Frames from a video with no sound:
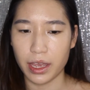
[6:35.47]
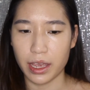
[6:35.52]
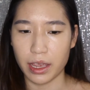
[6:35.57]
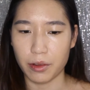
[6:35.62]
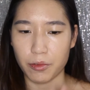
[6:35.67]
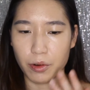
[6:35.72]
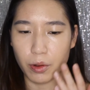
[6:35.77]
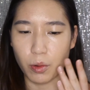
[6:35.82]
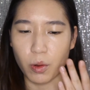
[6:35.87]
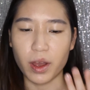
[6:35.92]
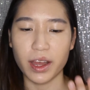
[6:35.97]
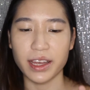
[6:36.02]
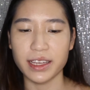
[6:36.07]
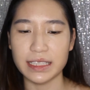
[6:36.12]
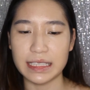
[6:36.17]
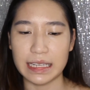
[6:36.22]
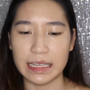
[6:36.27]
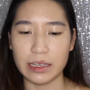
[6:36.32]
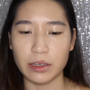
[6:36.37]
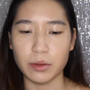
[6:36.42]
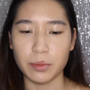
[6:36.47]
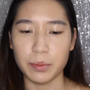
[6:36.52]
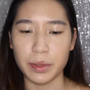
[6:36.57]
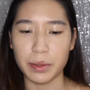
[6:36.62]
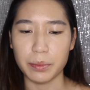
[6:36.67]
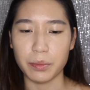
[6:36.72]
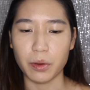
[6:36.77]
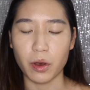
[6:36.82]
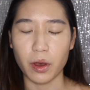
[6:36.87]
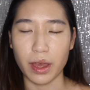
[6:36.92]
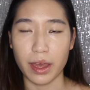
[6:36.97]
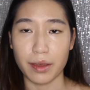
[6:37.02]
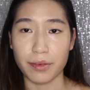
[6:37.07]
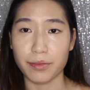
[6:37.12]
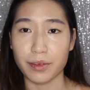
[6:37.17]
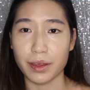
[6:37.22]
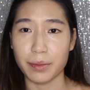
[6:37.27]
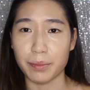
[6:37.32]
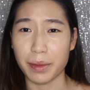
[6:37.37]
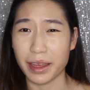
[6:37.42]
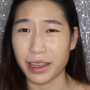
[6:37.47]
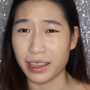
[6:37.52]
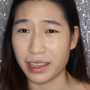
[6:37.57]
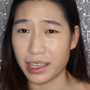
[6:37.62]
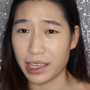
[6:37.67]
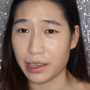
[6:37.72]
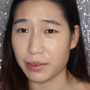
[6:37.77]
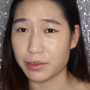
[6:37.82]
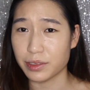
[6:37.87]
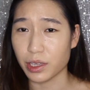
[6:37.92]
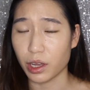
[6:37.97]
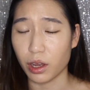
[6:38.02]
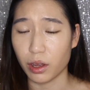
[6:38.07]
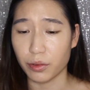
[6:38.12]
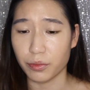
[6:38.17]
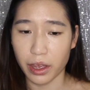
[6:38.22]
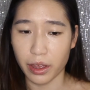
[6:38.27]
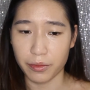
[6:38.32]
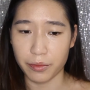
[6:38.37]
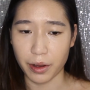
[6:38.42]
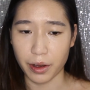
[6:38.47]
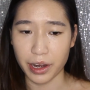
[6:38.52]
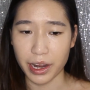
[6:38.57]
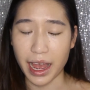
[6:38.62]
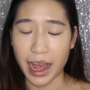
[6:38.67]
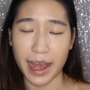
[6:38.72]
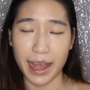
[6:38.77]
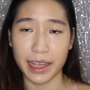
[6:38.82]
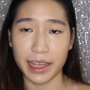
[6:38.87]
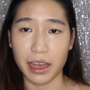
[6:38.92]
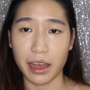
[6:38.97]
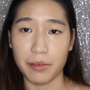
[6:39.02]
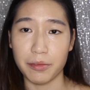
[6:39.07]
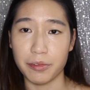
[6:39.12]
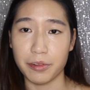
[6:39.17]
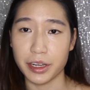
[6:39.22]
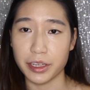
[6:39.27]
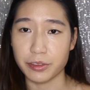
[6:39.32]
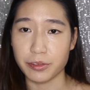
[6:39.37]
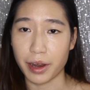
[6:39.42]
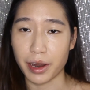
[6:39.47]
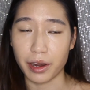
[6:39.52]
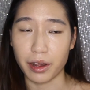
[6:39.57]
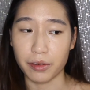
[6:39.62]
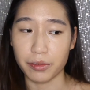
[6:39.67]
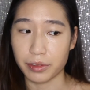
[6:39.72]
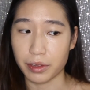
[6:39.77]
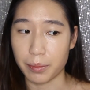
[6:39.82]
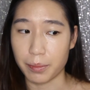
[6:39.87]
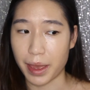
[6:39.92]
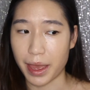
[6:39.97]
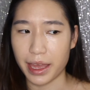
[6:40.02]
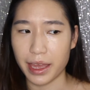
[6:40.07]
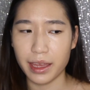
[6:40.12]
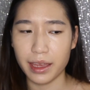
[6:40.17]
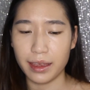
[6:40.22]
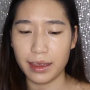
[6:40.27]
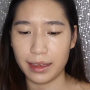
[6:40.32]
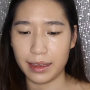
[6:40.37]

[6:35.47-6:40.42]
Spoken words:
it requires a little bit more effort, but it gives off a very high coverage right off the bat.